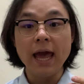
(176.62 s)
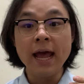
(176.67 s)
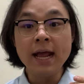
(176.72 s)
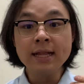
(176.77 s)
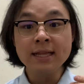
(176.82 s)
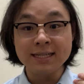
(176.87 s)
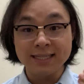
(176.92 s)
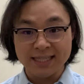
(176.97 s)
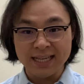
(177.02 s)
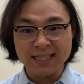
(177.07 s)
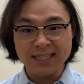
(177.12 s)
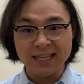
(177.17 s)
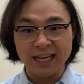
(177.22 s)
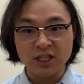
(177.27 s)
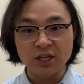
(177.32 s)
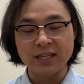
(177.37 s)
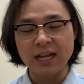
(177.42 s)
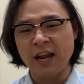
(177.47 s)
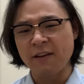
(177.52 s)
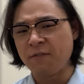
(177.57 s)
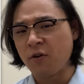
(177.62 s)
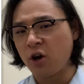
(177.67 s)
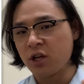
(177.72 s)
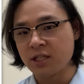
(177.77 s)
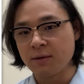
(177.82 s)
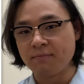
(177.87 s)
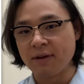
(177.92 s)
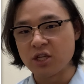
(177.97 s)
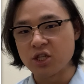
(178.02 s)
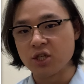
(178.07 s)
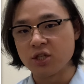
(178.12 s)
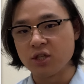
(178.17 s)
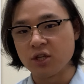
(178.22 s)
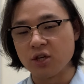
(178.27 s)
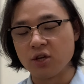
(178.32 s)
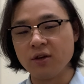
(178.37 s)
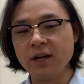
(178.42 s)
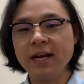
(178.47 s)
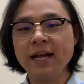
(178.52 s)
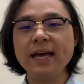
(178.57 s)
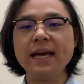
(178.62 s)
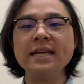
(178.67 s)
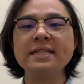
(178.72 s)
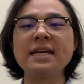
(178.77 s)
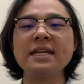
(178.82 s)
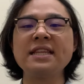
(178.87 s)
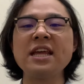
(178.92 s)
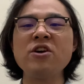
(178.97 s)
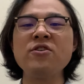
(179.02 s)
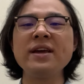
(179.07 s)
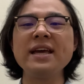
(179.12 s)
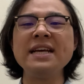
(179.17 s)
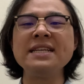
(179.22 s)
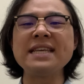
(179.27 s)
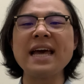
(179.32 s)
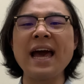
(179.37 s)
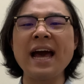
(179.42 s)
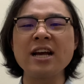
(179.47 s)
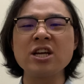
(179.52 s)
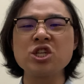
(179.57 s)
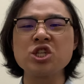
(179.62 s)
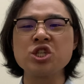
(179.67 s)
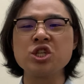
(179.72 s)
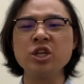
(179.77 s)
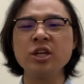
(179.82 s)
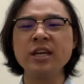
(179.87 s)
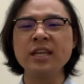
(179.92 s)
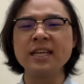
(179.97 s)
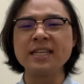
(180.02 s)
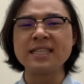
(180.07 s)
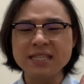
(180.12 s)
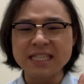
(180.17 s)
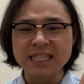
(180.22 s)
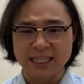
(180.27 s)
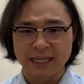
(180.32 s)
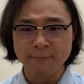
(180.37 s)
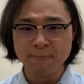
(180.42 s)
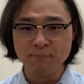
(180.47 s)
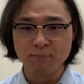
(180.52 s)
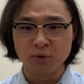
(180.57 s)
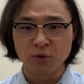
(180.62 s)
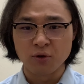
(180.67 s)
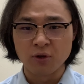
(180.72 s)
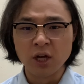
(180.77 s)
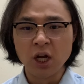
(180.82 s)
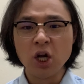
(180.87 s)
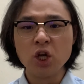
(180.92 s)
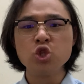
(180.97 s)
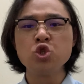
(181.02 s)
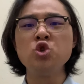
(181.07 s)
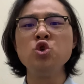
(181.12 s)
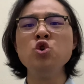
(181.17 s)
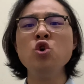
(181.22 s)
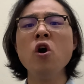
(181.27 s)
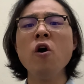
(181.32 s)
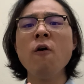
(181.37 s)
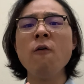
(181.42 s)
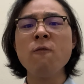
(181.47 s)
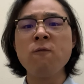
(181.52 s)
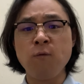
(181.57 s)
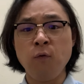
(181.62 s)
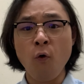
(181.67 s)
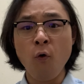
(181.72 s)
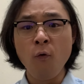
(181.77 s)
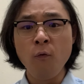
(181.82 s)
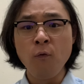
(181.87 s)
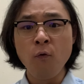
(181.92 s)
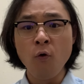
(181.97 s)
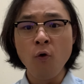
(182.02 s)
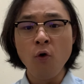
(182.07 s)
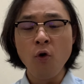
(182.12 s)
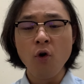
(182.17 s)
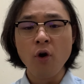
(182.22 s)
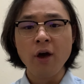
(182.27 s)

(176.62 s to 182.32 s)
8. In the 6th lecture that I forgot to mention to you, is that there is actually the symbol to 4, 4